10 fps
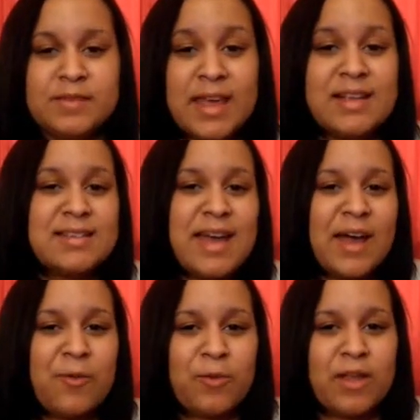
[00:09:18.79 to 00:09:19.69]
things
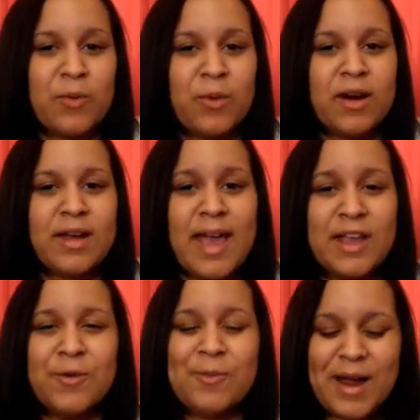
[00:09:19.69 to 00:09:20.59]
that really work,
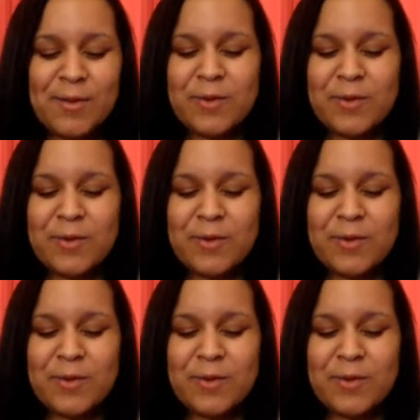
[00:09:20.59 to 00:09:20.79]
and you might